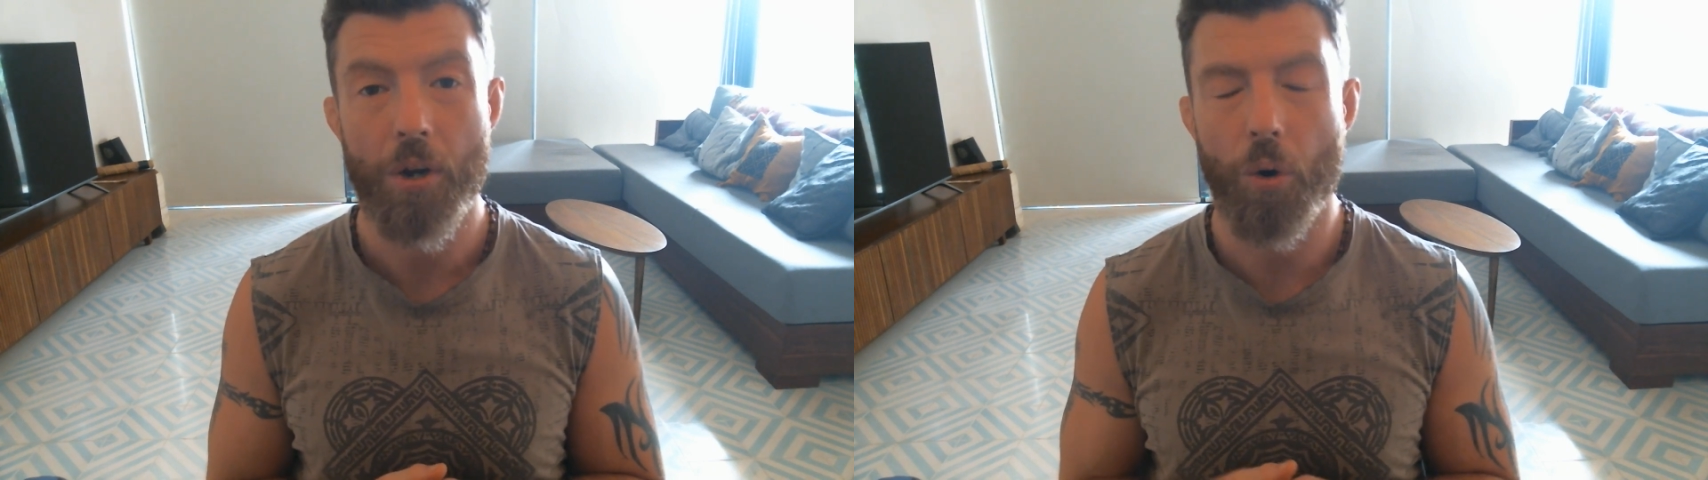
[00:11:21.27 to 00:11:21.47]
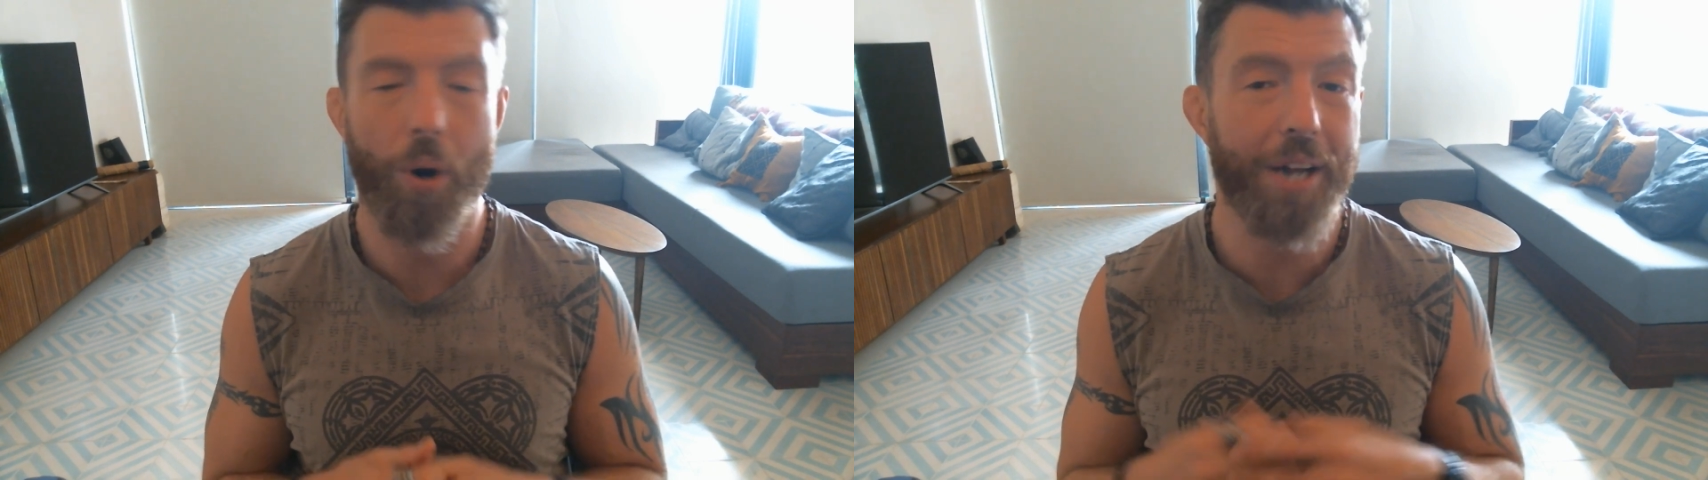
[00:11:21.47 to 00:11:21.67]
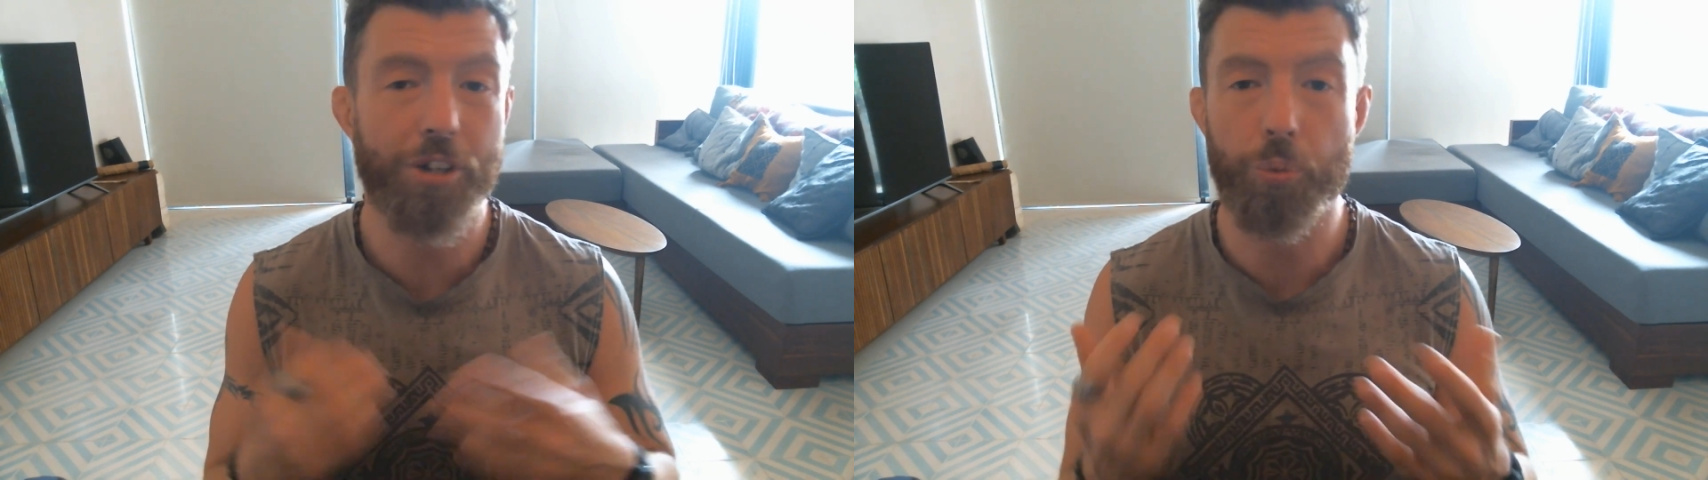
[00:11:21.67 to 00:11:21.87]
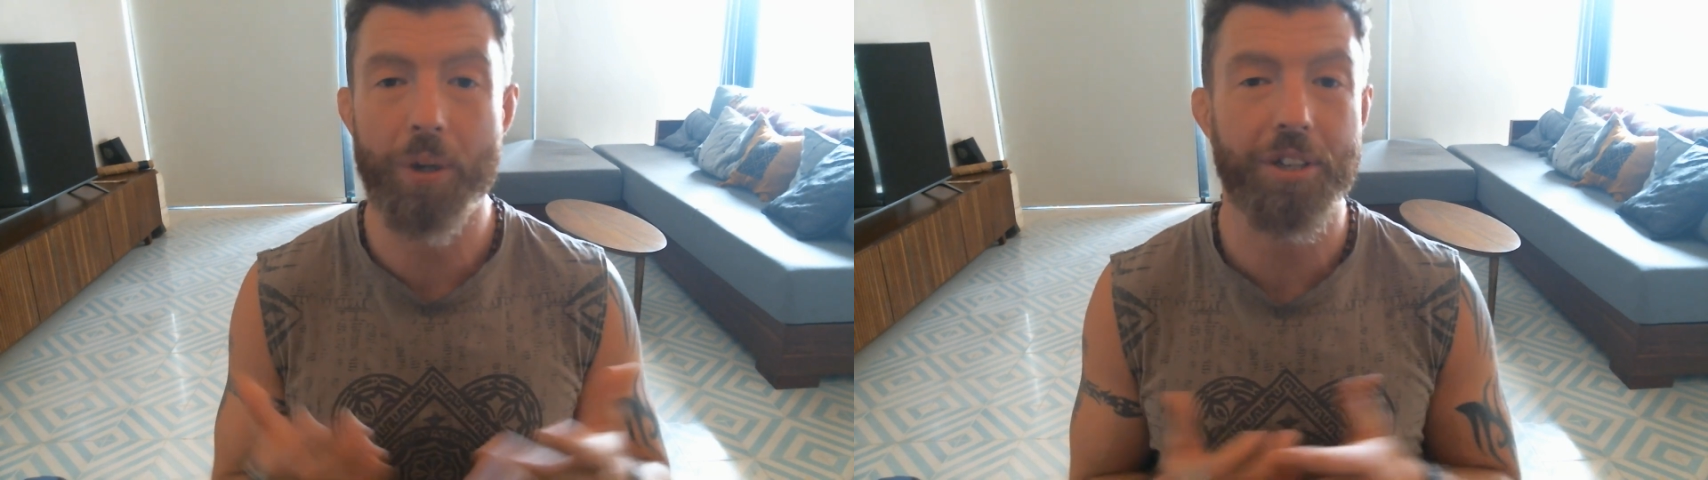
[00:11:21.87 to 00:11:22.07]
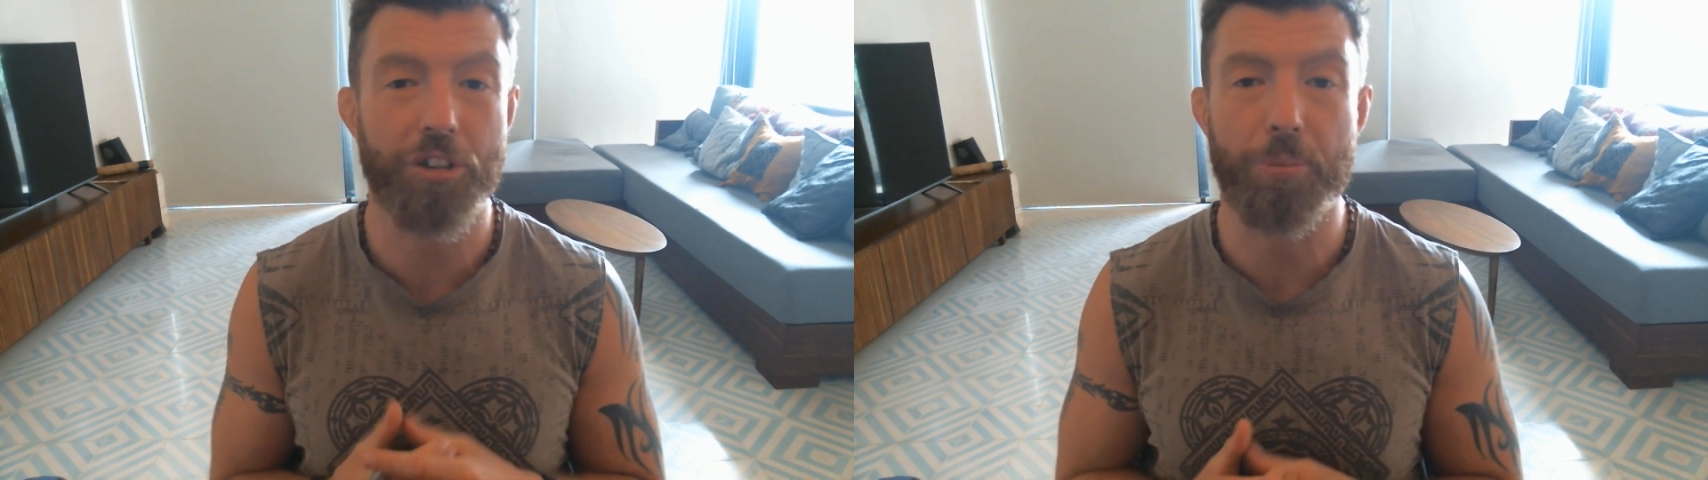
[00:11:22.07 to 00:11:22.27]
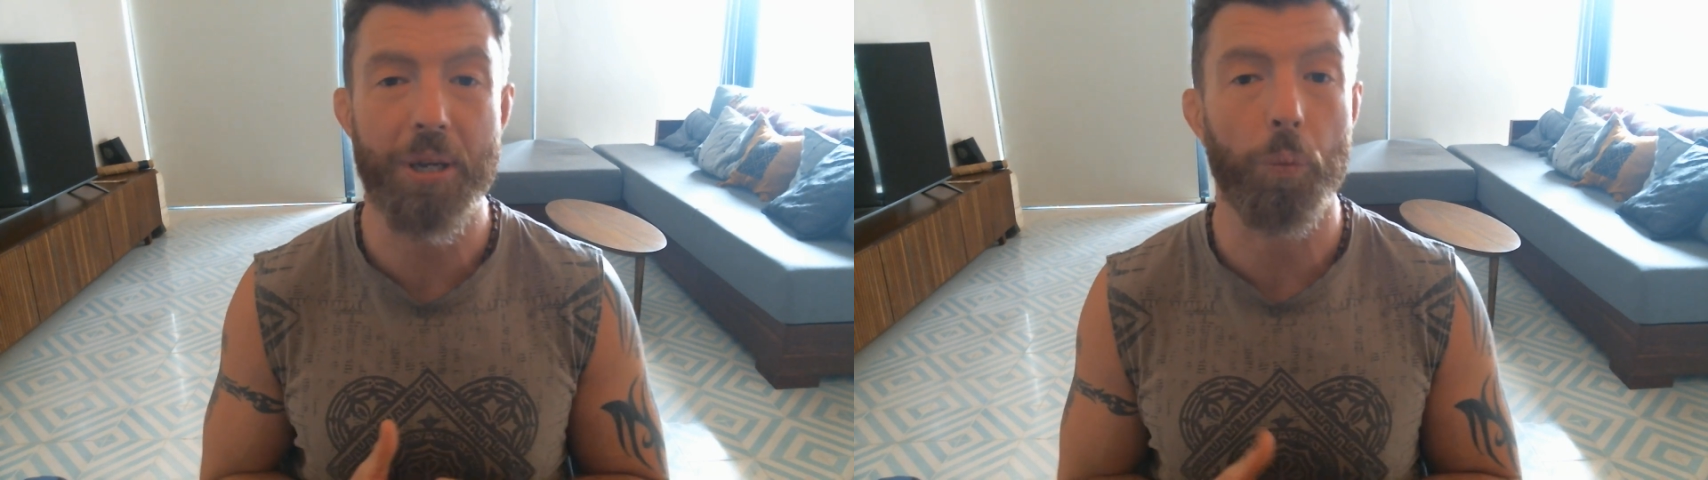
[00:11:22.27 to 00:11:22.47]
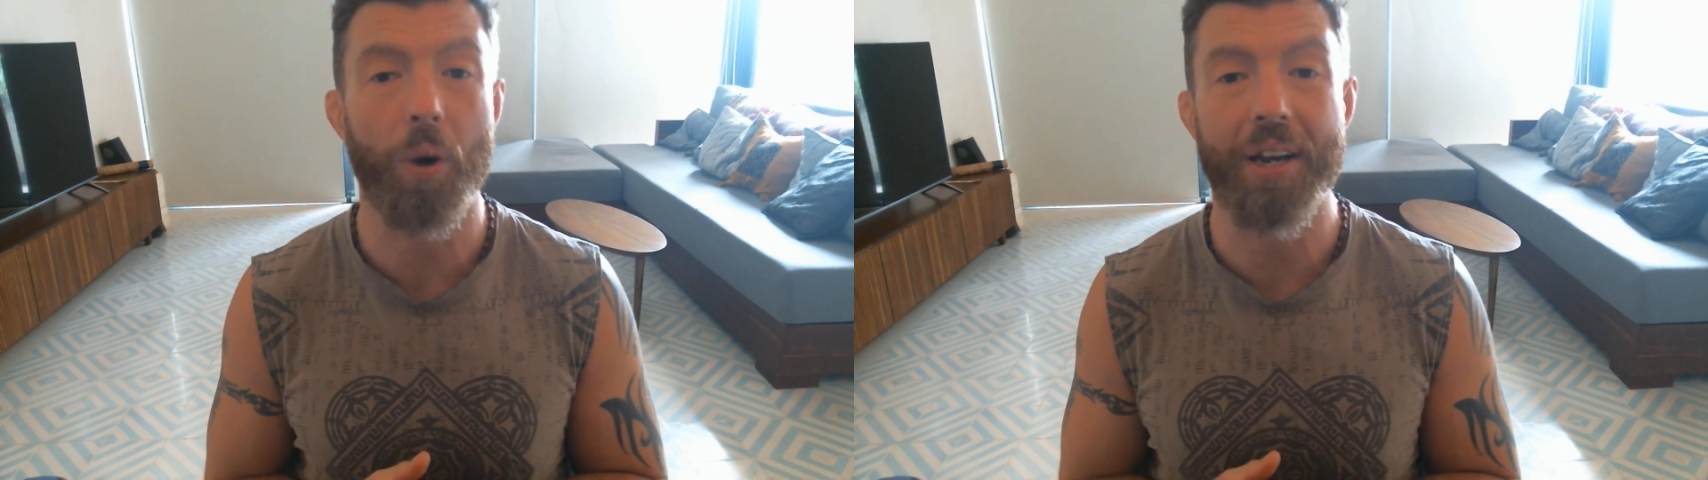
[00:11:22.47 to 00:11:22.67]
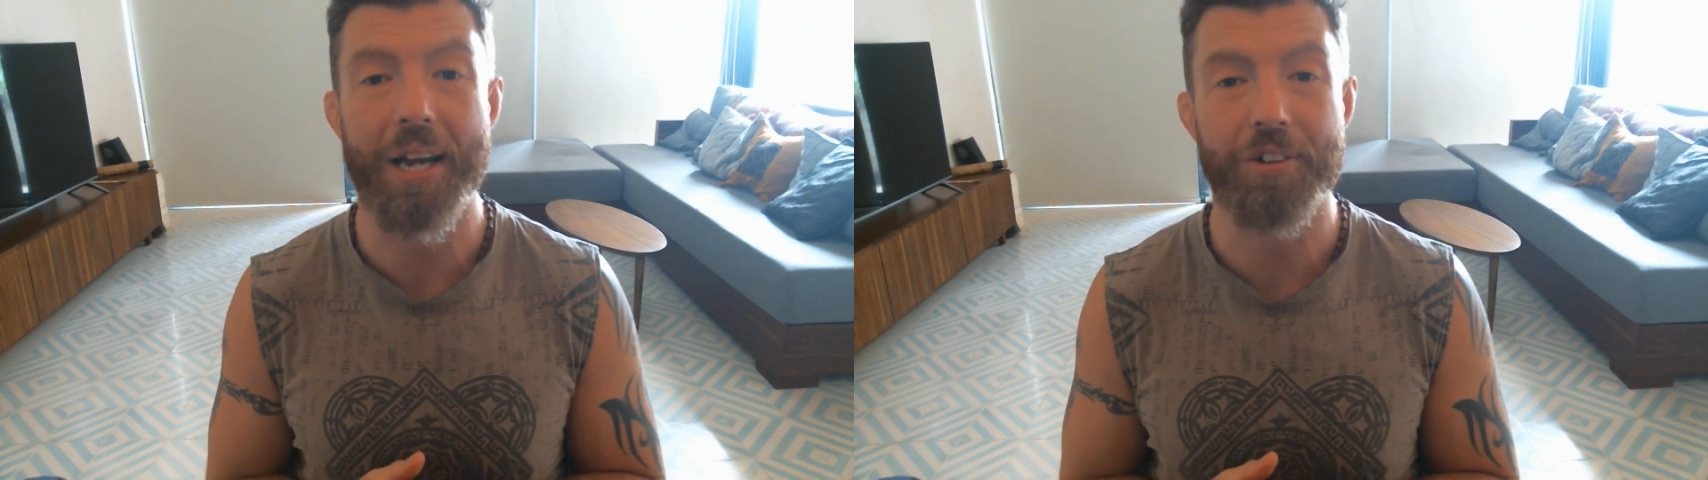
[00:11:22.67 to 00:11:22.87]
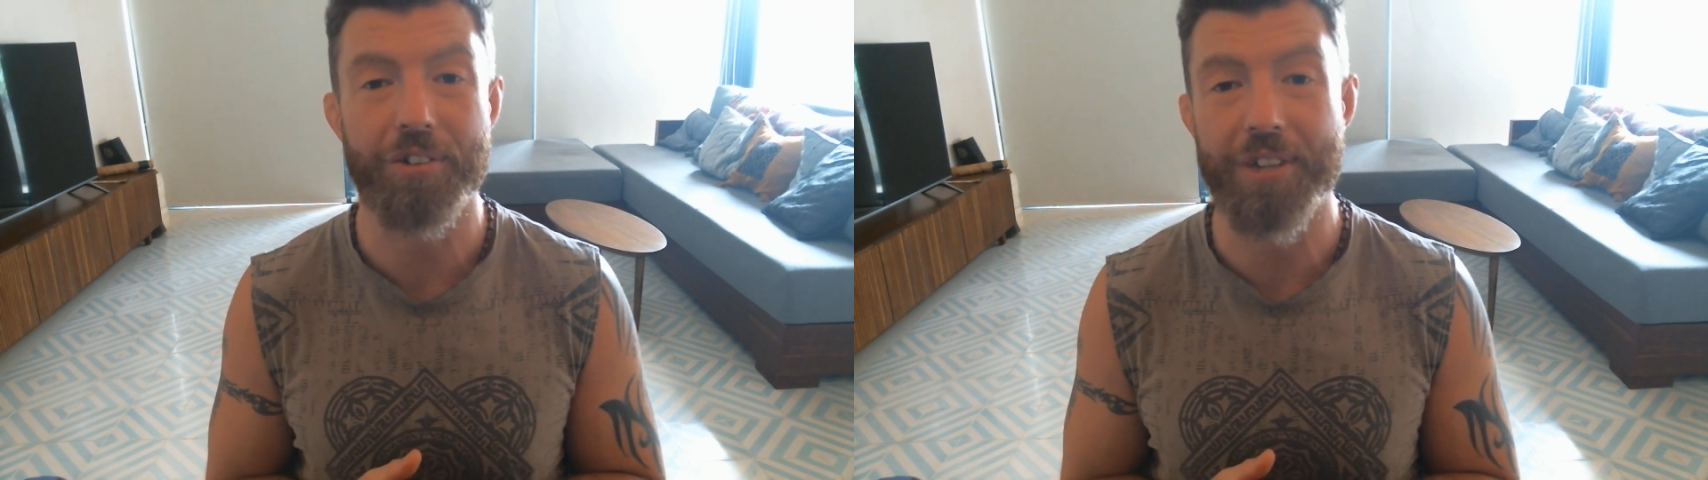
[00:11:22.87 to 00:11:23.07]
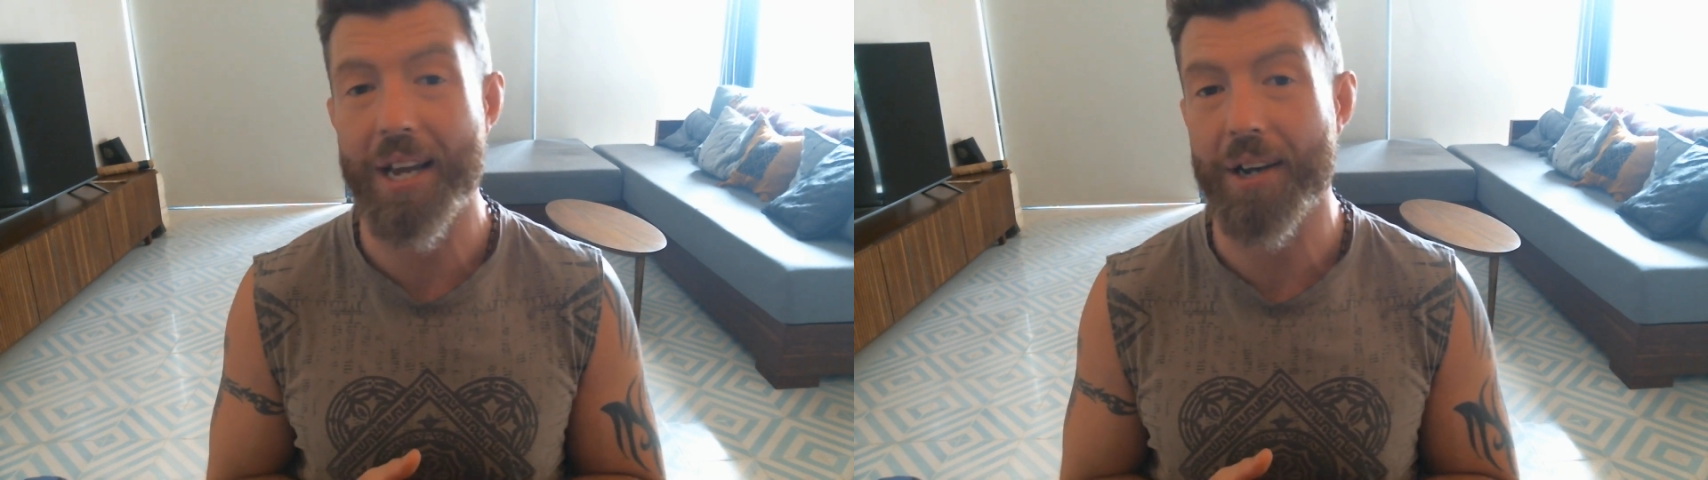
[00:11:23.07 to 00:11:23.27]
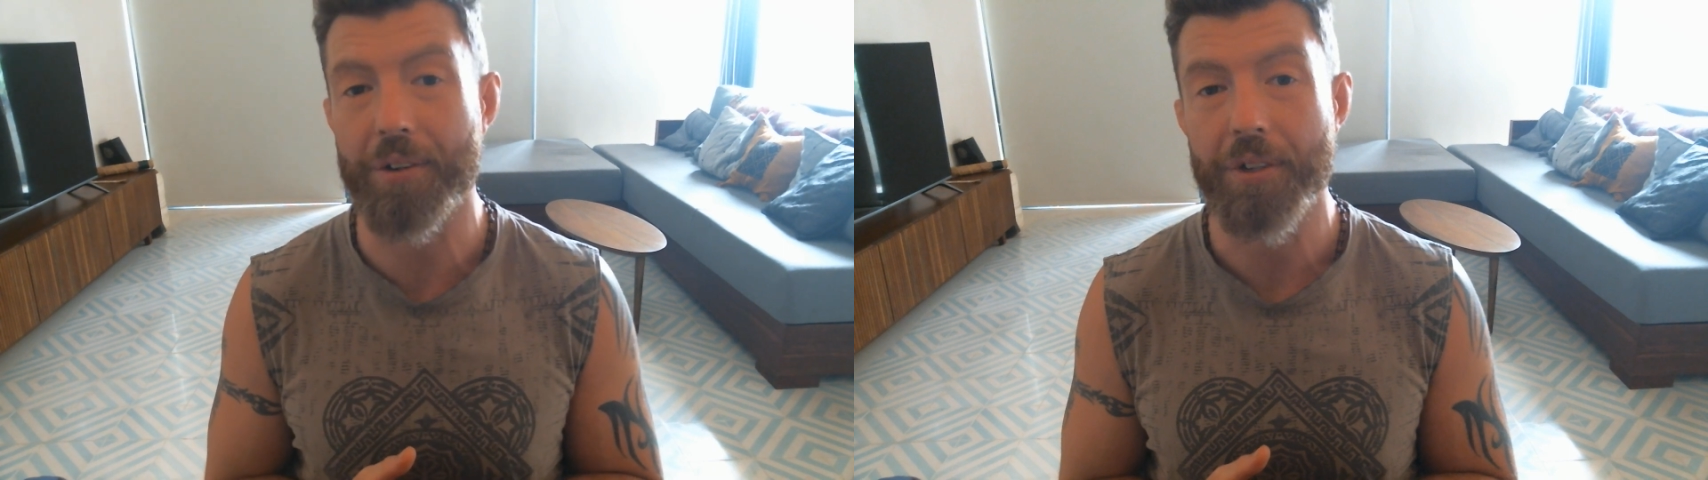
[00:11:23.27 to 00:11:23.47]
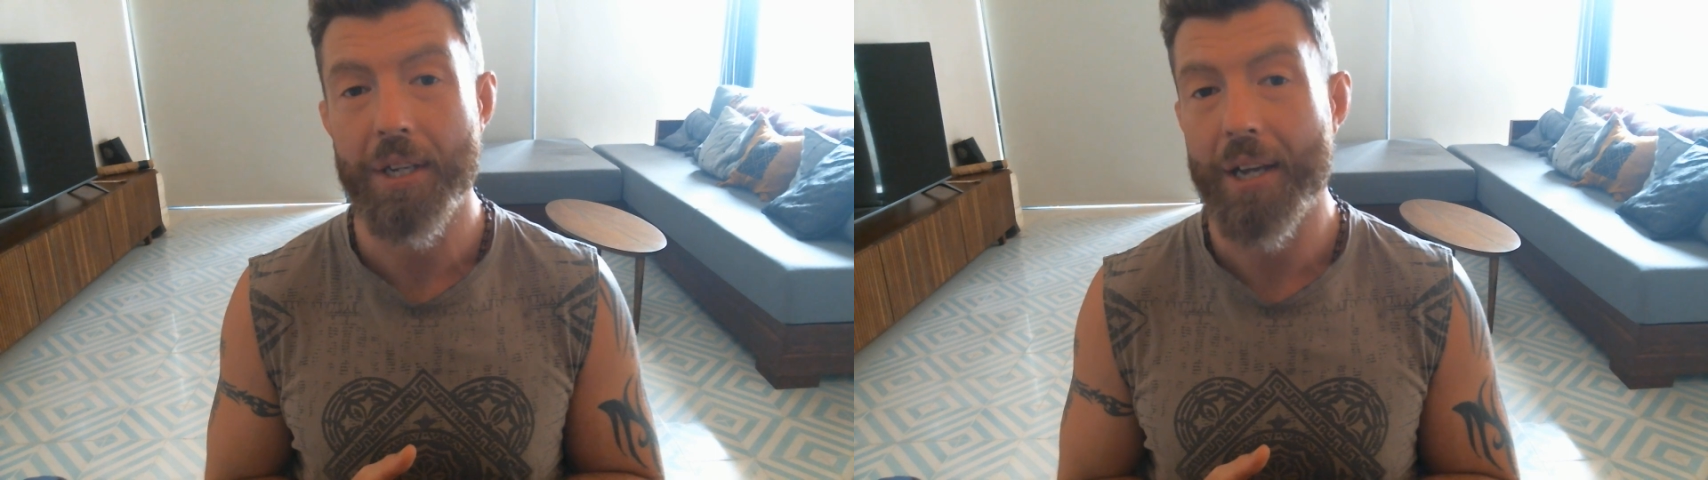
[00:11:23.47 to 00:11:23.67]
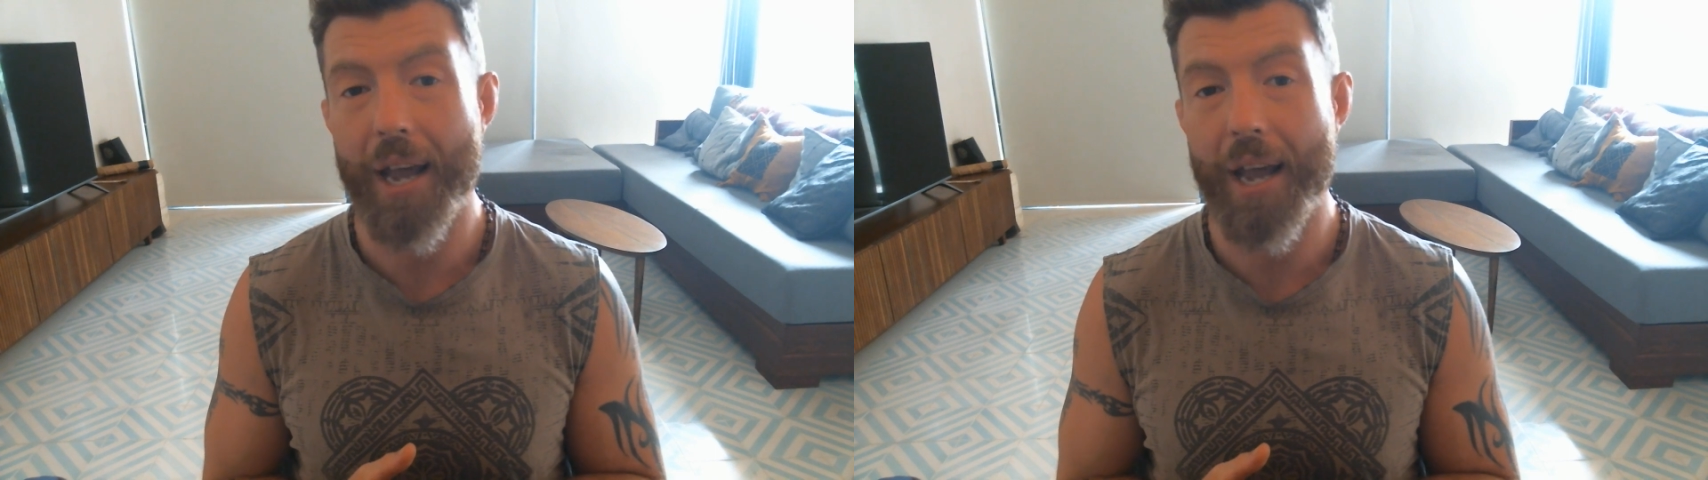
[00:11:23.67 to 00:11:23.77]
Or I just want this to be a one-night stand